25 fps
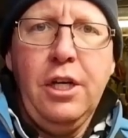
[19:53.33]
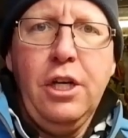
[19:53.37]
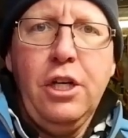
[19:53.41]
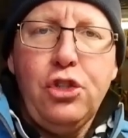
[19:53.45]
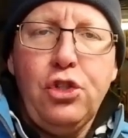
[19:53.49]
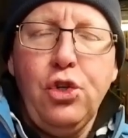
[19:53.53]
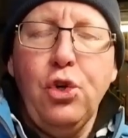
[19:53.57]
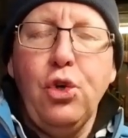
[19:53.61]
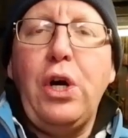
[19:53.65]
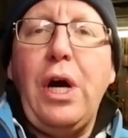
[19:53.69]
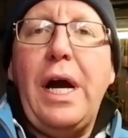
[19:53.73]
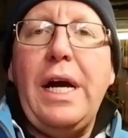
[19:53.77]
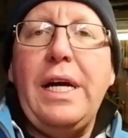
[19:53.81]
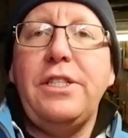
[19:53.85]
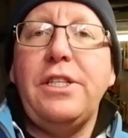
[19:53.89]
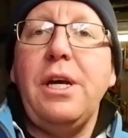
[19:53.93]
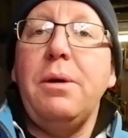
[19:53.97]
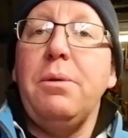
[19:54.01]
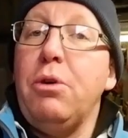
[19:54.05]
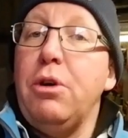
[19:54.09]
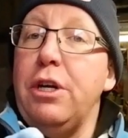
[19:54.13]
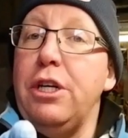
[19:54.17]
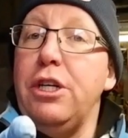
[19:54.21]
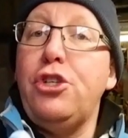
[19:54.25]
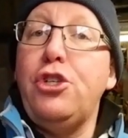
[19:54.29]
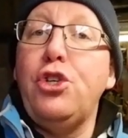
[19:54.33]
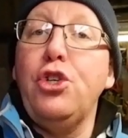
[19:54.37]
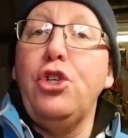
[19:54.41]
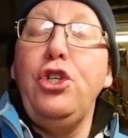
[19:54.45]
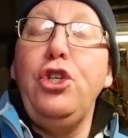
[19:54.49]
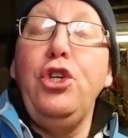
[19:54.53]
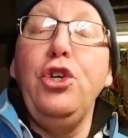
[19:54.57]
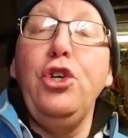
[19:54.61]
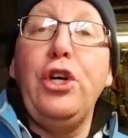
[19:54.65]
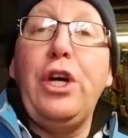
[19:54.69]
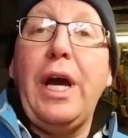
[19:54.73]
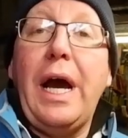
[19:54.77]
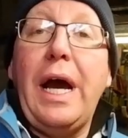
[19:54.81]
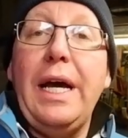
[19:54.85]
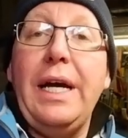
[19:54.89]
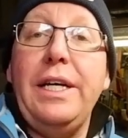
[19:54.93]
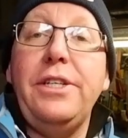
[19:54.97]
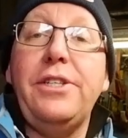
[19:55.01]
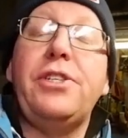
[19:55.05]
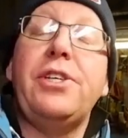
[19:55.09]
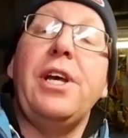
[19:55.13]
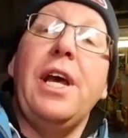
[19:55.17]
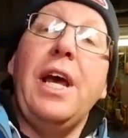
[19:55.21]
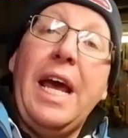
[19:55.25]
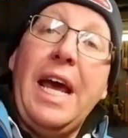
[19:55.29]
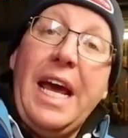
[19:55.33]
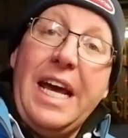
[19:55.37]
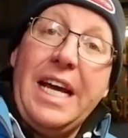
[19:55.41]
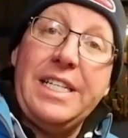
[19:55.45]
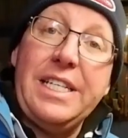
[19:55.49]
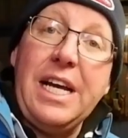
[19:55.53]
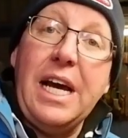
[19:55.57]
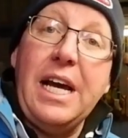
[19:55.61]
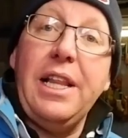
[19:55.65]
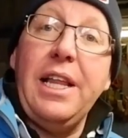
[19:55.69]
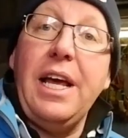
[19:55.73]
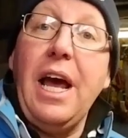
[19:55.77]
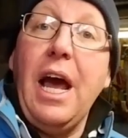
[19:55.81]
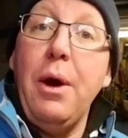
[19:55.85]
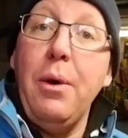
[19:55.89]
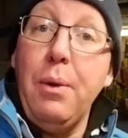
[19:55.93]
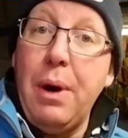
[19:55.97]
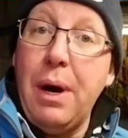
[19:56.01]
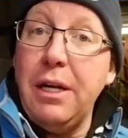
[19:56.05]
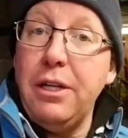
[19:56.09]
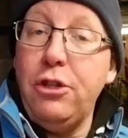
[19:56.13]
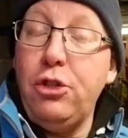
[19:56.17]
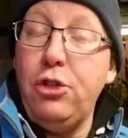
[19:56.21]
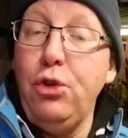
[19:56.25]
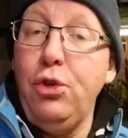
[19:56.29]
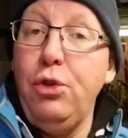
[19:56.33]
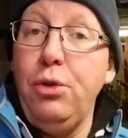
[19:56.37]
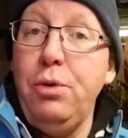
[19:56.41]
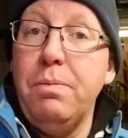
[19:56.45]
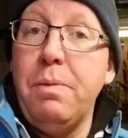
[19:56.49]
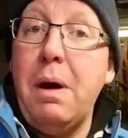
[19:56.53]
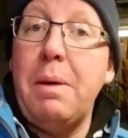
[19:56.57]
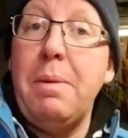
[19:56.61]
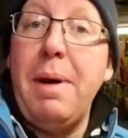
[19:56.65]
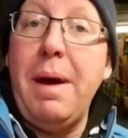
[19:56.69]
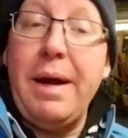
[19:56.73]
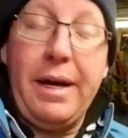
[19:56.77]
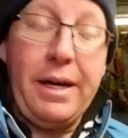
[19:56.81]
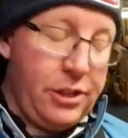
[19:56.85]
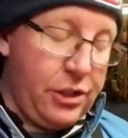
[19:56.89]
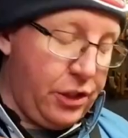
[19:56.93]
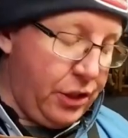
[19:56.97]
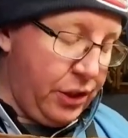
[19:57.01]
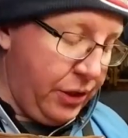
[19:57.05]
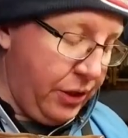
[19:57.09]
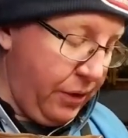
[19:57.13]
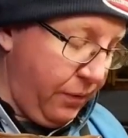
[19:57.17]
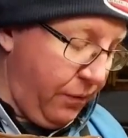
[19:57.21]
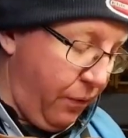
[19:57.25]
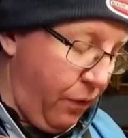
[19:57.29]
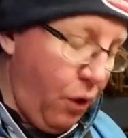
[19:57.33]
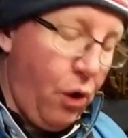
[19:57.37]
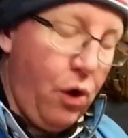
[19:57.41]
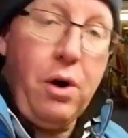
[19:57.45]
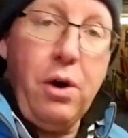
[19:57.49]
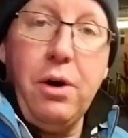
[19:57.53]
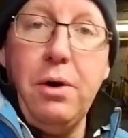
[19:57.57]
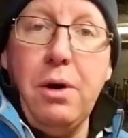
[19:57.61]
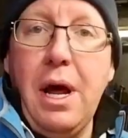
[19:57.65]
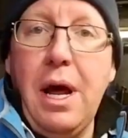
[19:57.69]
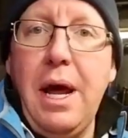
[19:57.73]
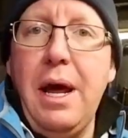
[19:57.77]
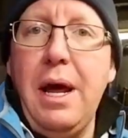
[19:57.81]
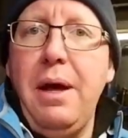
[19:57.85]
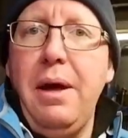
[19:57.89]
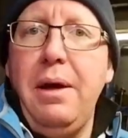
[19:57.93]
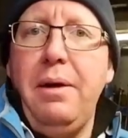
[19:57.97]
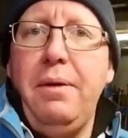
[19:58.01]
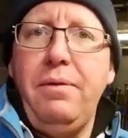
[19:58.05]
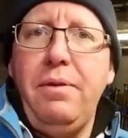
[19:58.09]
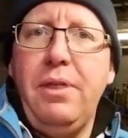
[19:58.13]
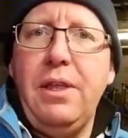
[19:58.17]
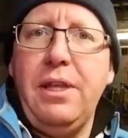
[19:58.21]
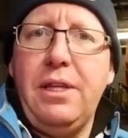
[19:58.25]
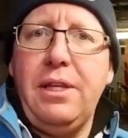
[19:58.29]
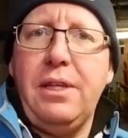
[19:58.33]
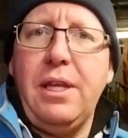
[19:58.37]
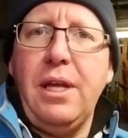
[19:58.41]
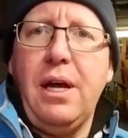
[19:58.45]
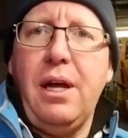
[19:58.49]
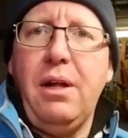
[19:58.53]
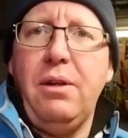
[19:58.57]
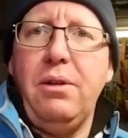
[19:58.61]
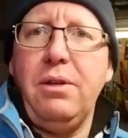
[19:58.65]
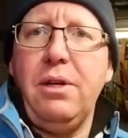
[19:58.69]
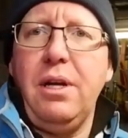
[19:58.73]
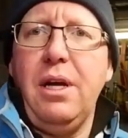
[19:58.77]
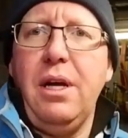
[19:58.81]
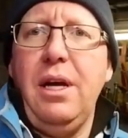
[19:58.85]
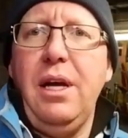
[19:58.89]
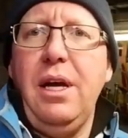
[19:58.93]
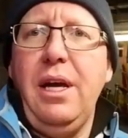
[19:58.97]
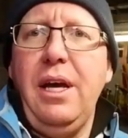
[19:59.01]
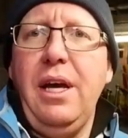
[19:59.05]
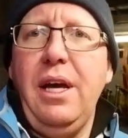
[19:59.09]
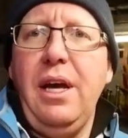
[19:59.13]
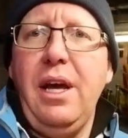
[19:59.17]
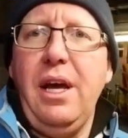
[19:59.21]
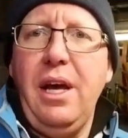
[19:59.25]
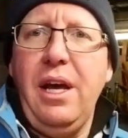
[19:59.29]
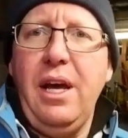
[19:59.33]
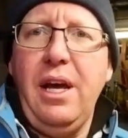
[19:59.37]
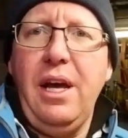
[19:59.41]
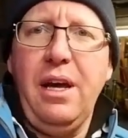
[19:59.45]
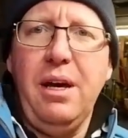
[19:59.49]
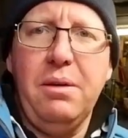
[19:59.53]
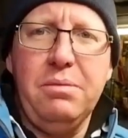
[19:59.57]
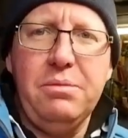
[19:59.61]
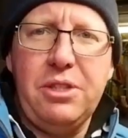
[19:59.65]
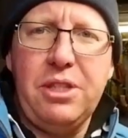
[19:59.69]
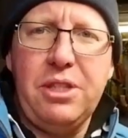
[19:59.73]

So guys, I'm going to show you guys exactly how I do my mix for the talc, I'm